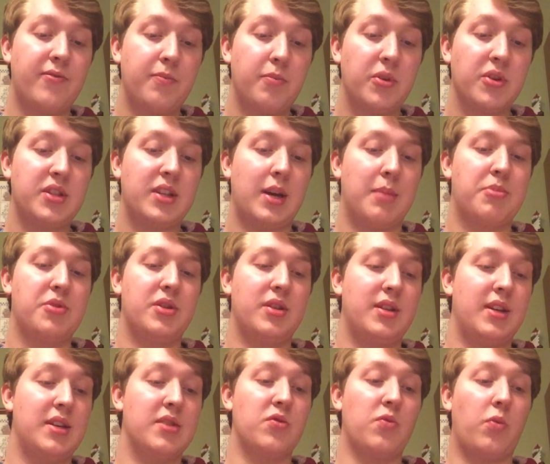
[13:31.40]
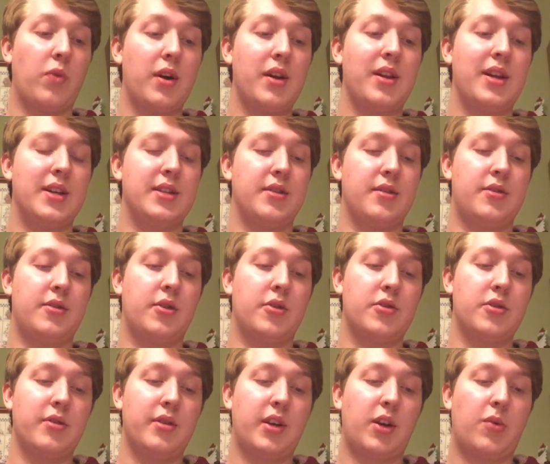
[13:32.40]
perception, as well as the
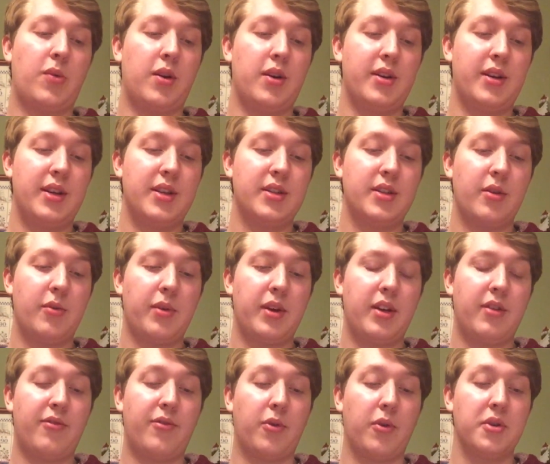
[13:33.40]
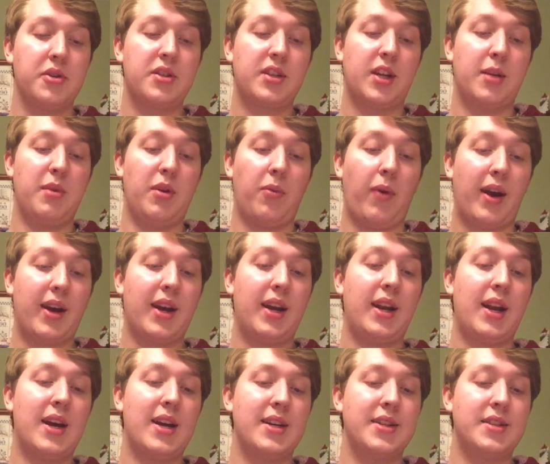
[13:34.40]
social inequalities they're reinforced, can be
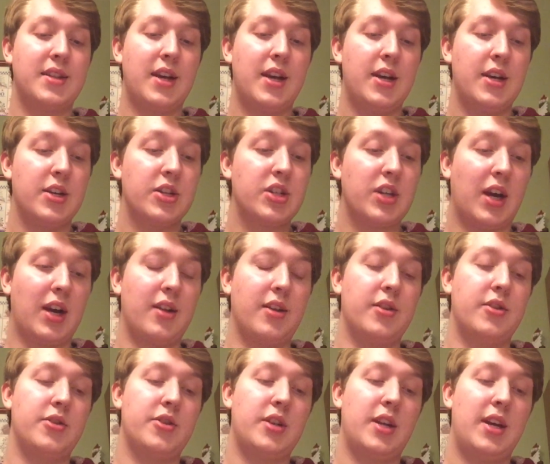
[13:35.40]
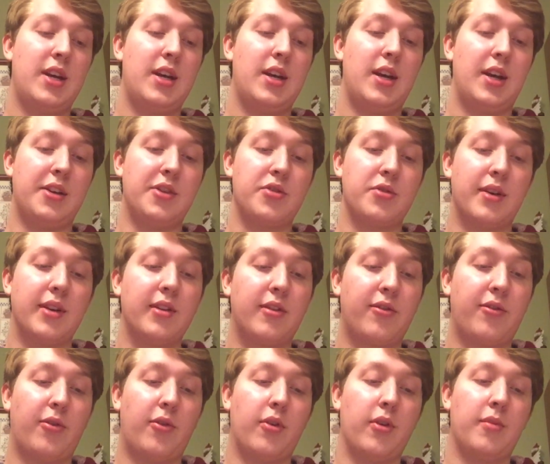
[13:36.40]
recognized, challenged, and
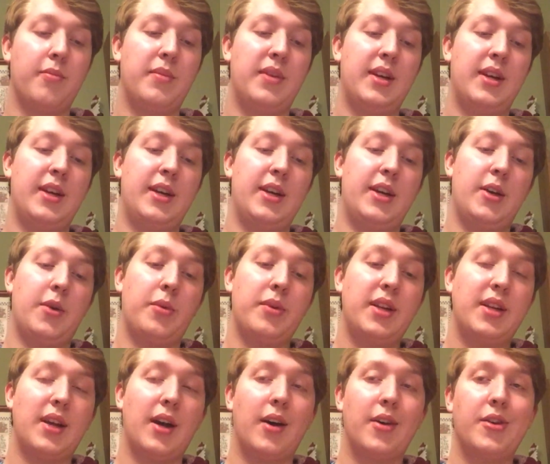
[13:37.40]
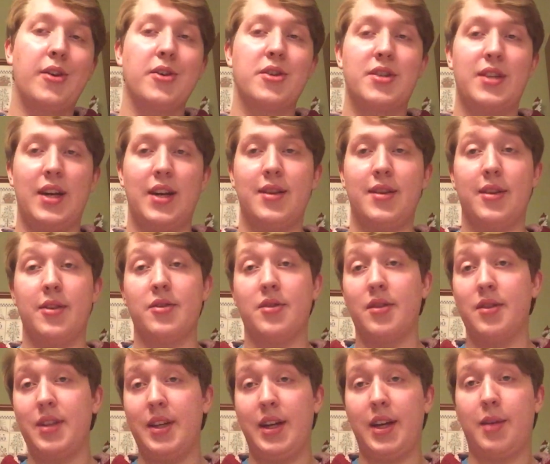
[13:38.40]
transformed." We need to understand that there's a
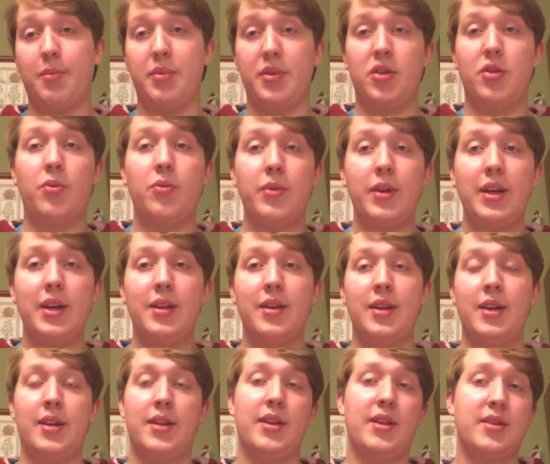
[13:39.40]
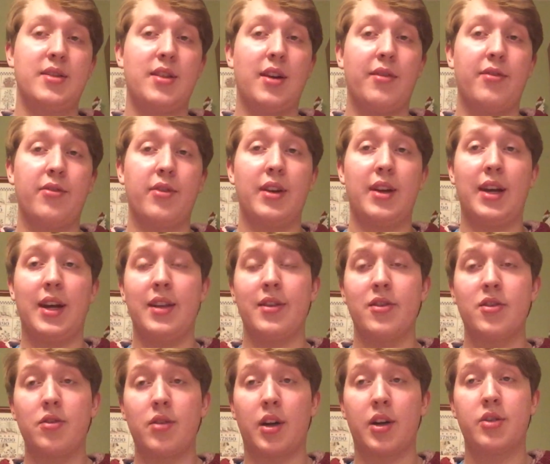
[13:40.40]
link between the suffering and
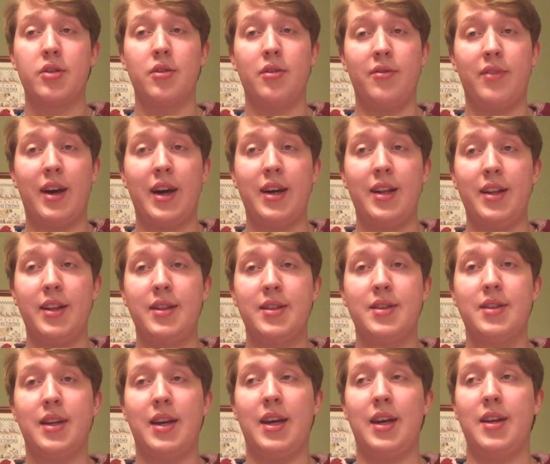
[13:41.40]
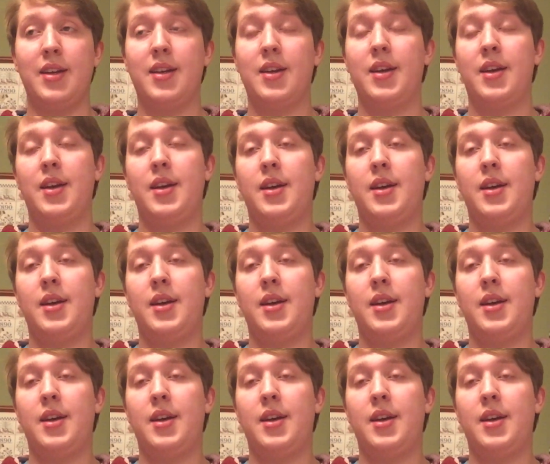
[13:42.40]
the structural violence, and